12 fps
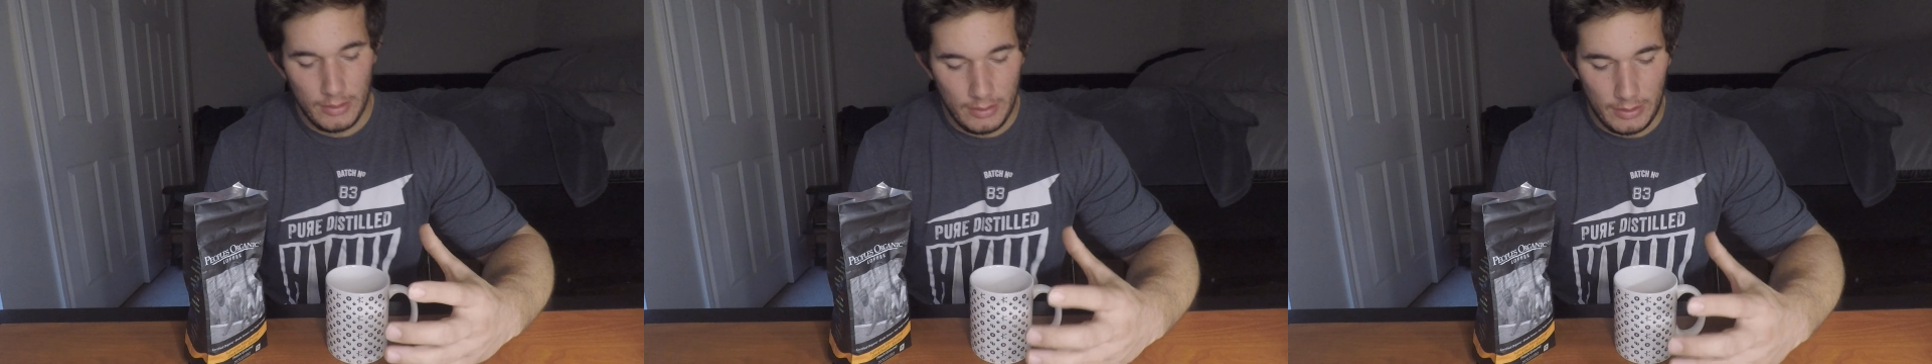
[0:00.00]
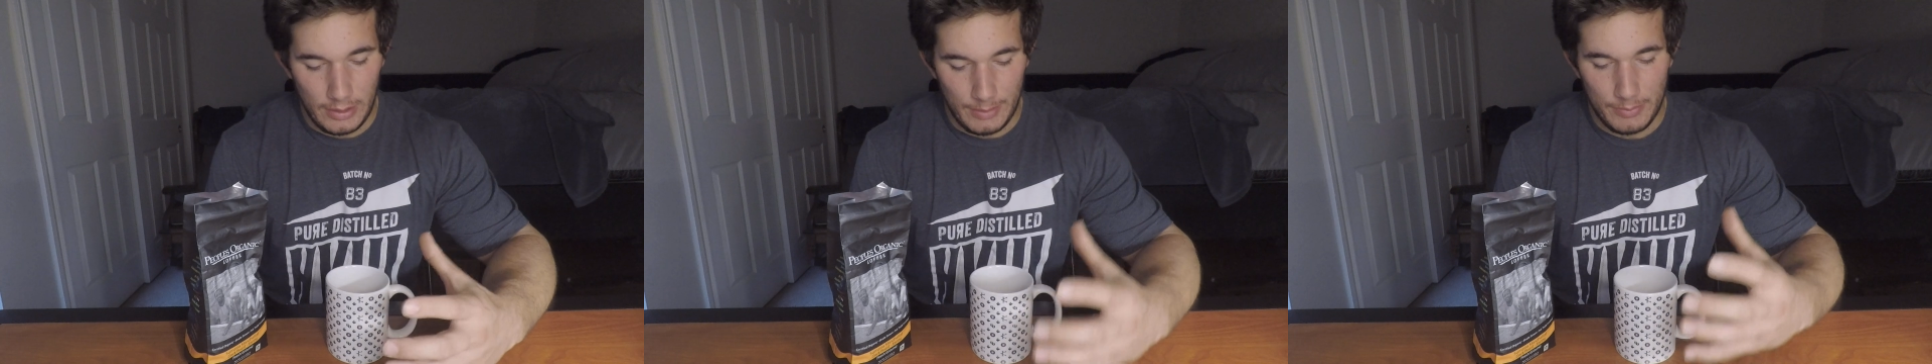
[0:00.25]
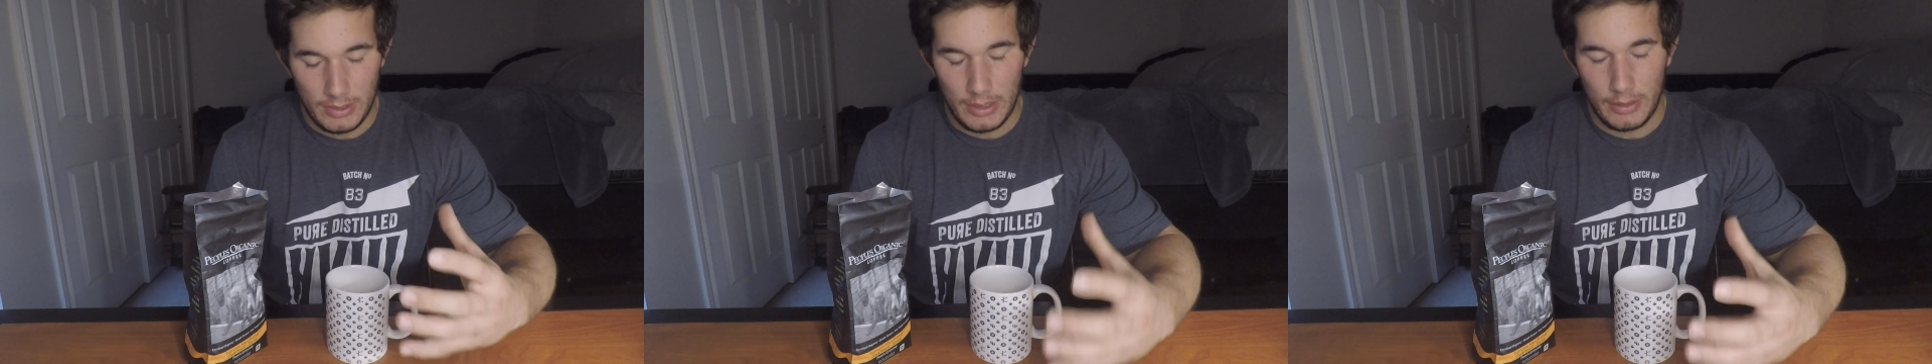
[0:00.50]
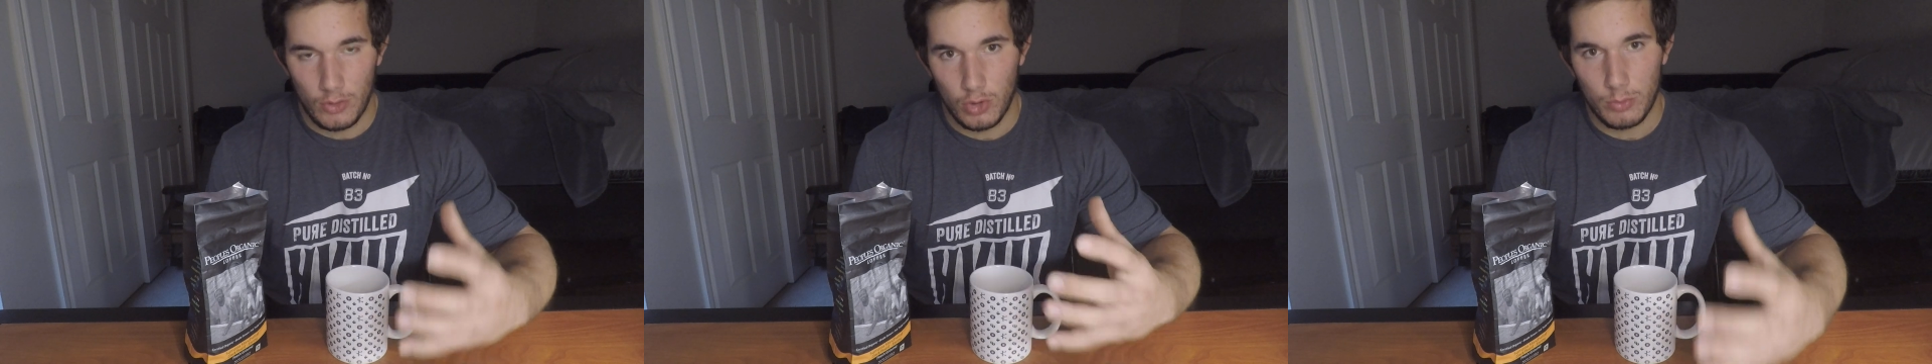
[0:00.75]
like I'm
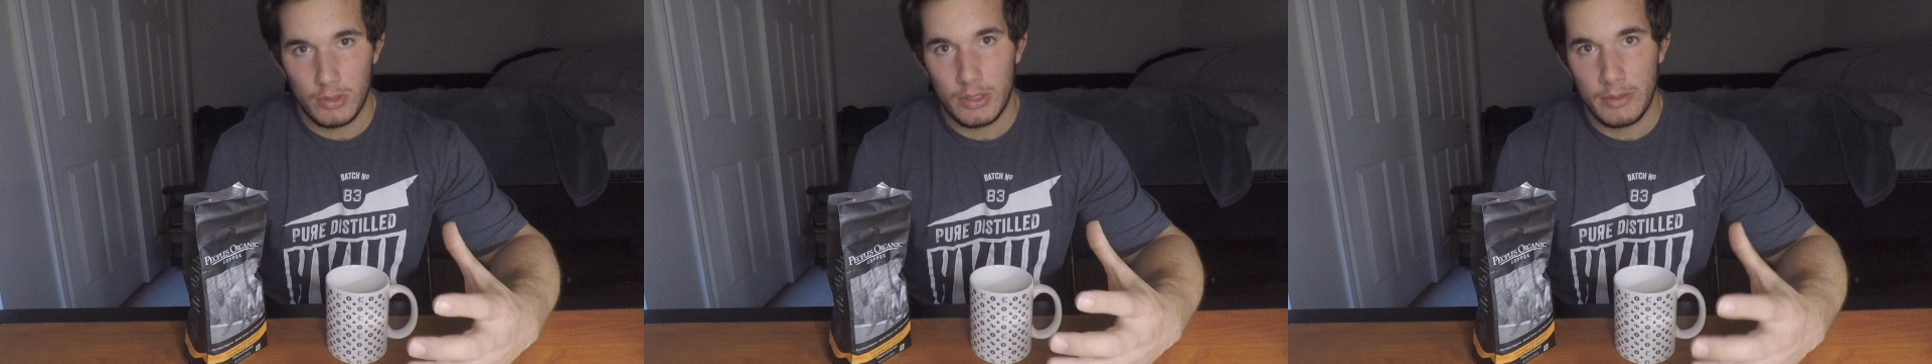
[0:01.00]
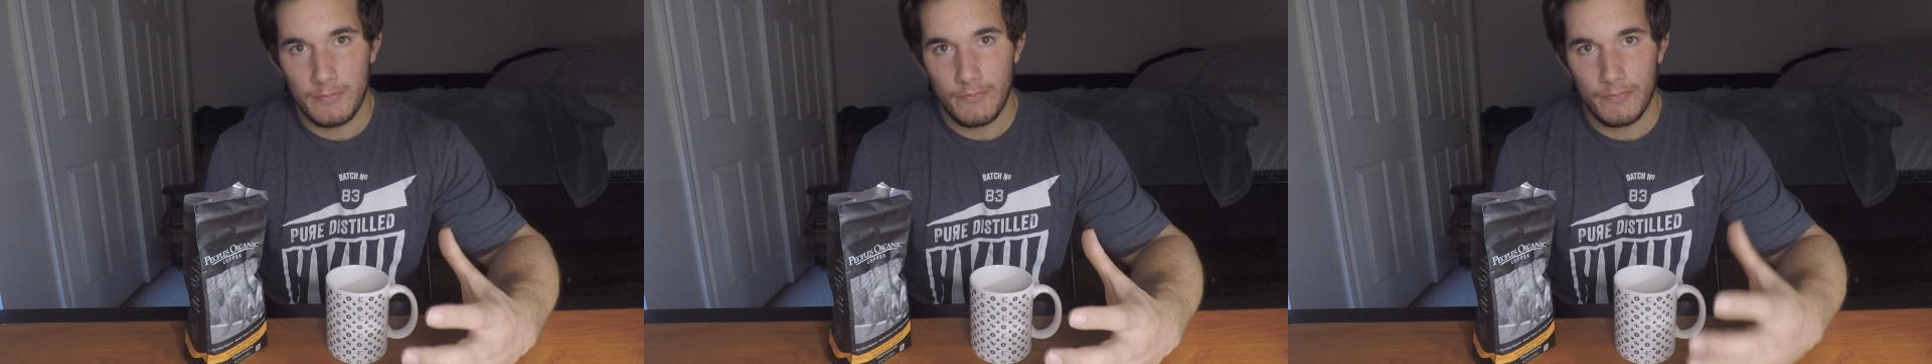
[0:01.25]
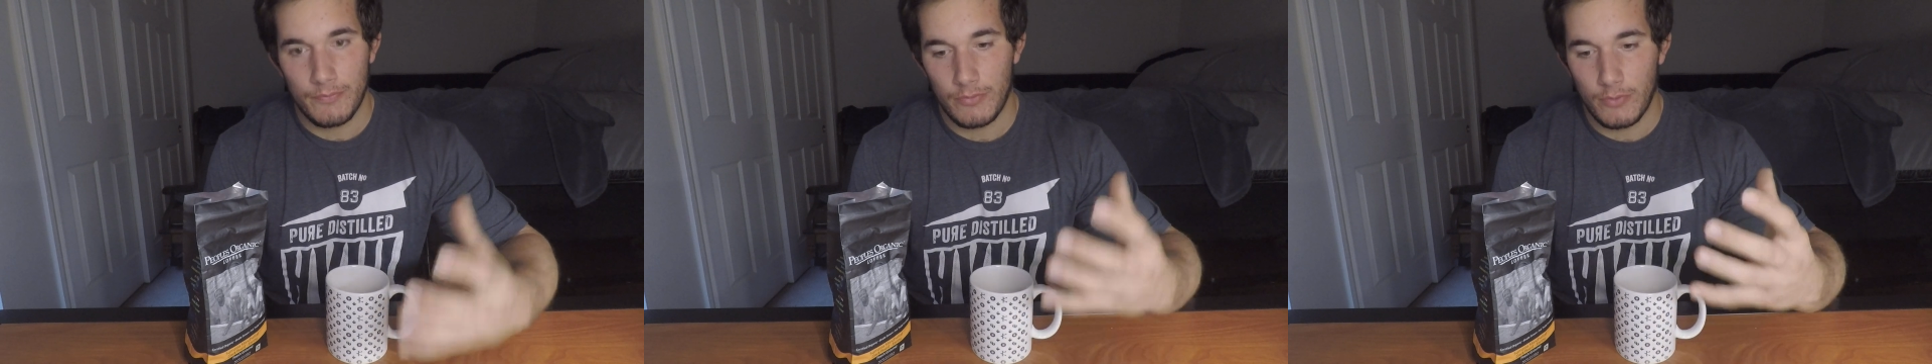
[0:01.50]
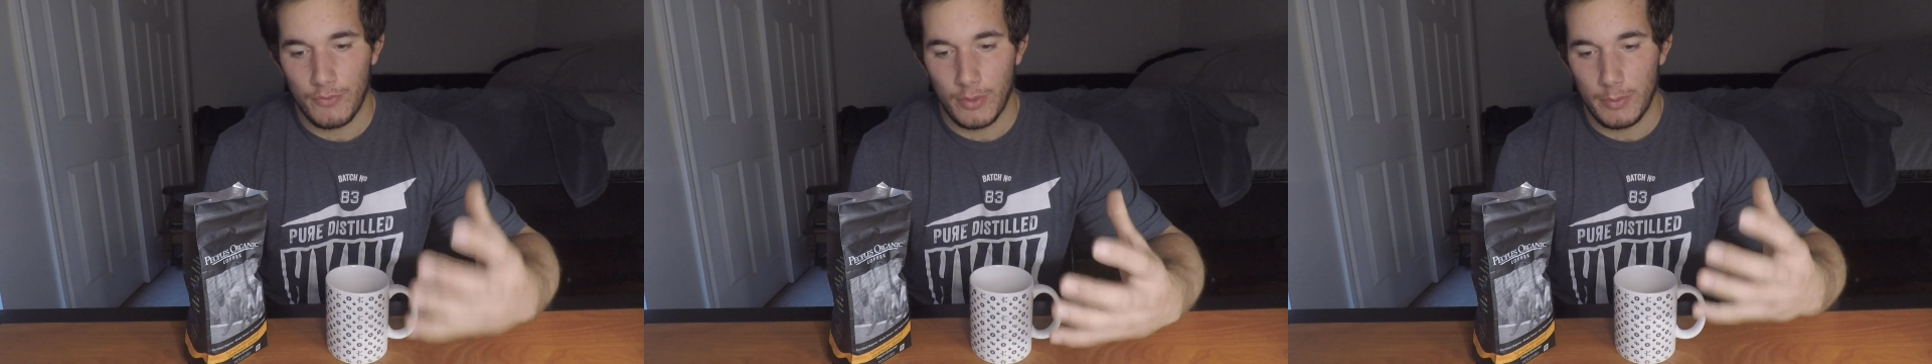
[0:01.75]
saying, normally
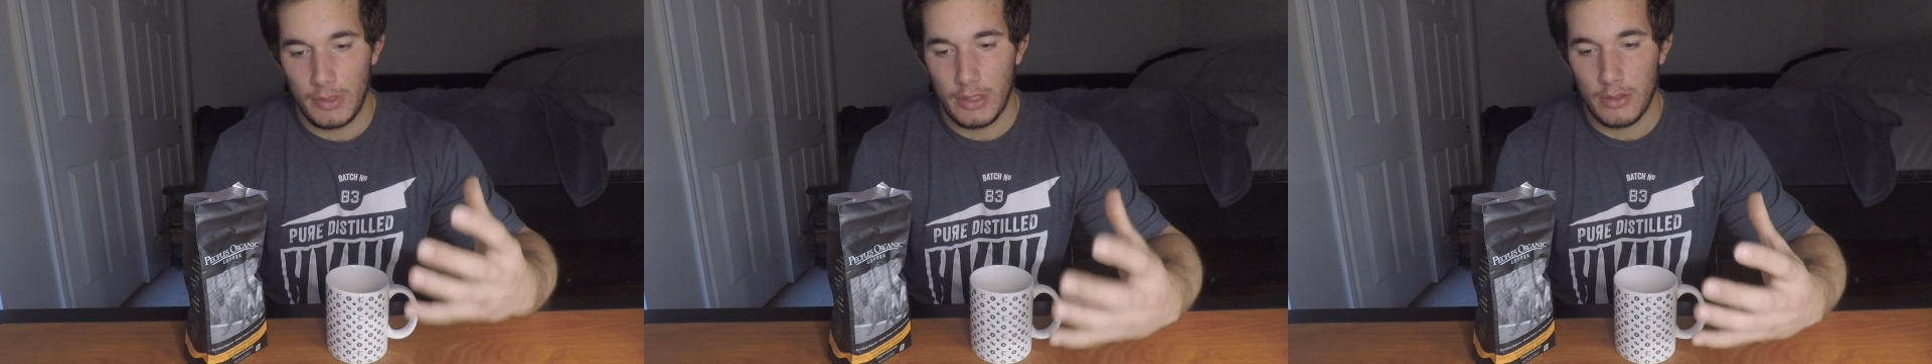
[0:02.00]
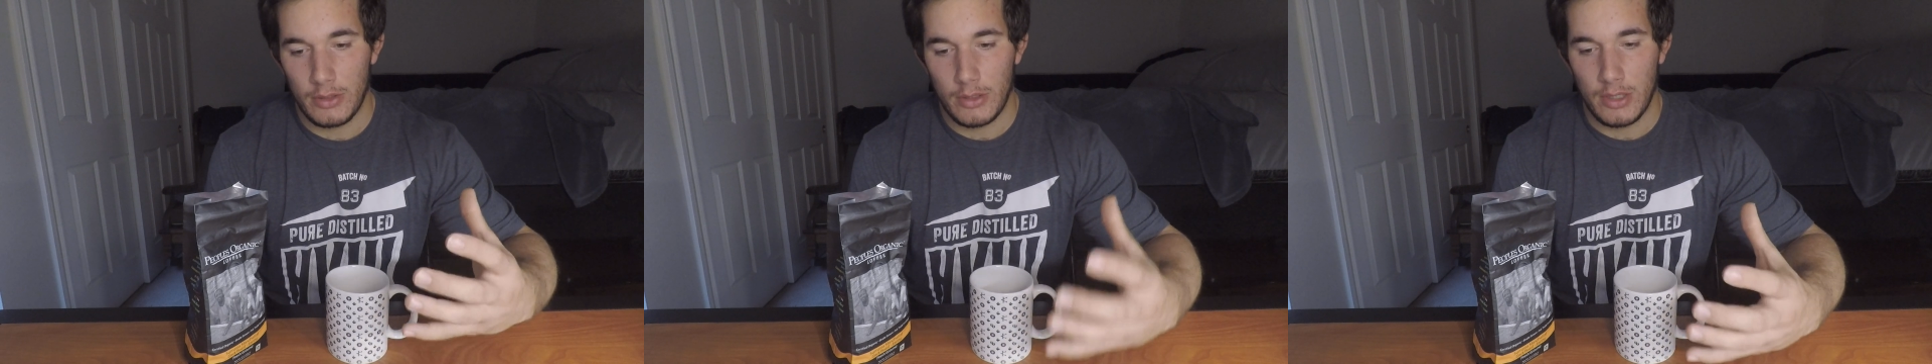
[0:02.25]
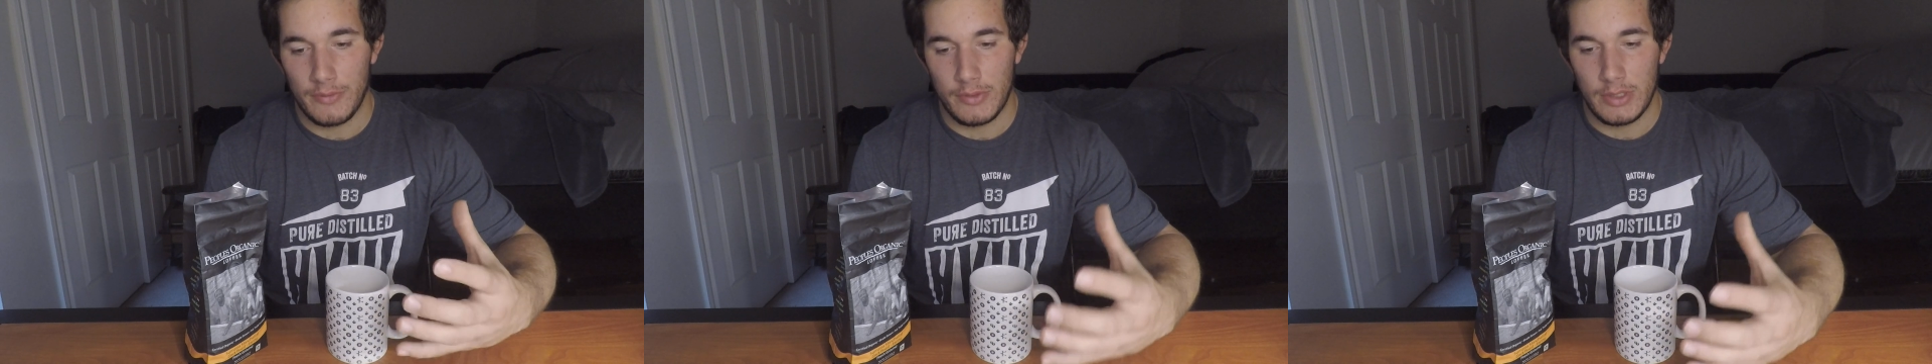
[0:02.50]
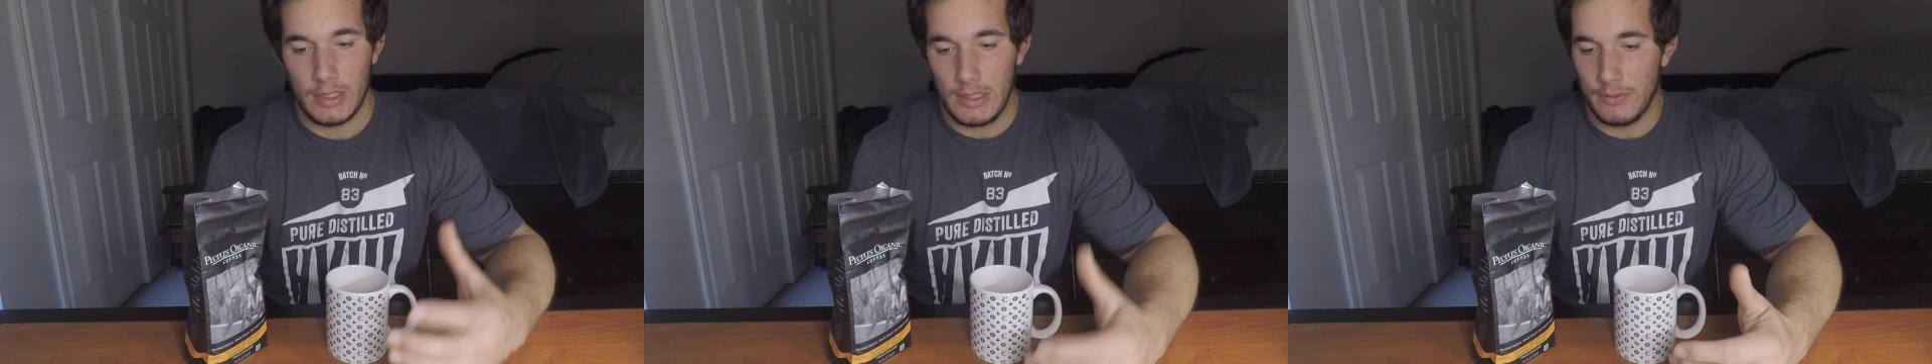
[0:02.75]
from the other
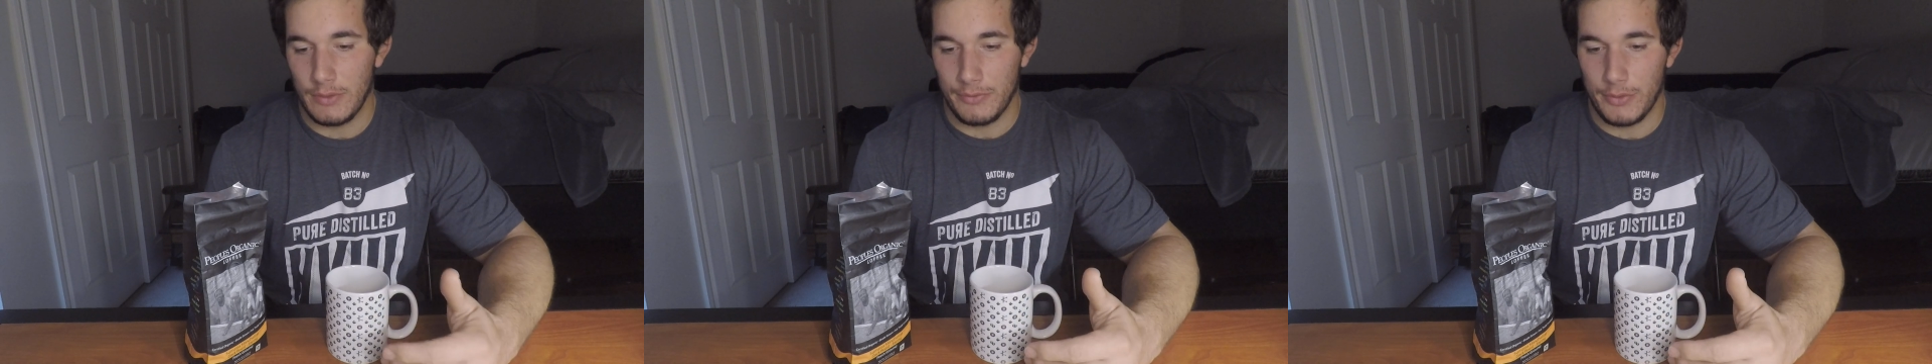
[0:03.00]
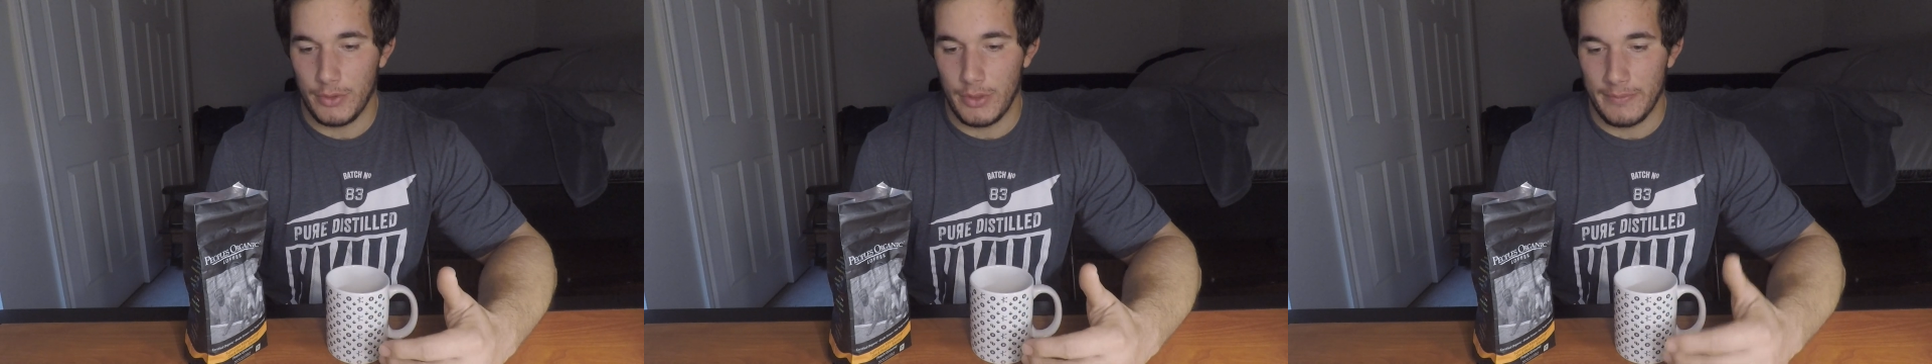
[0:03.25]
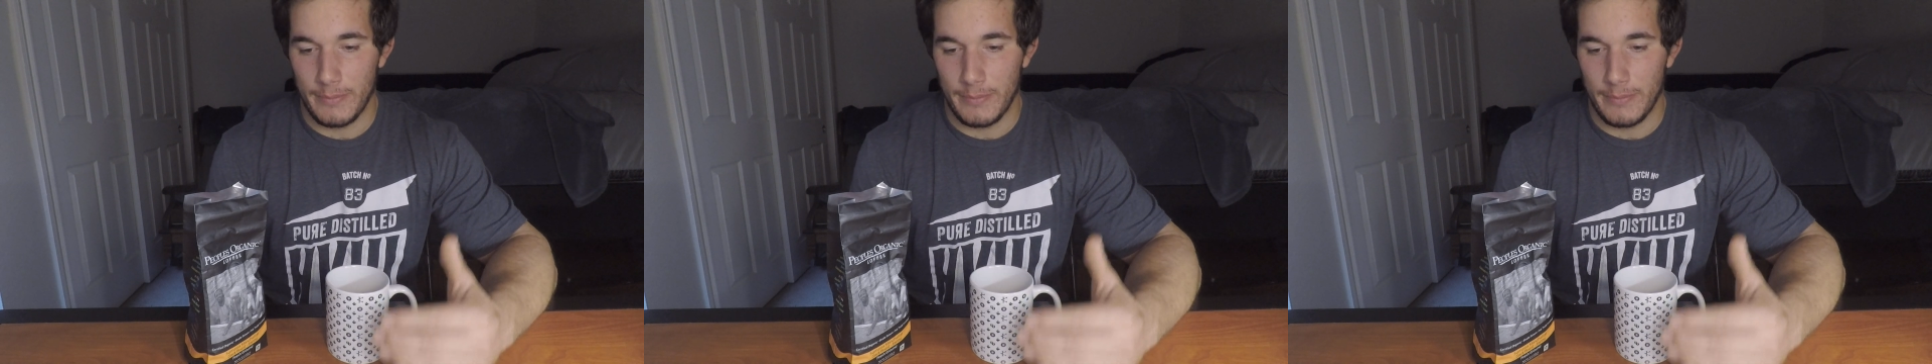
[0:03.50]
coffees that I've reviewed,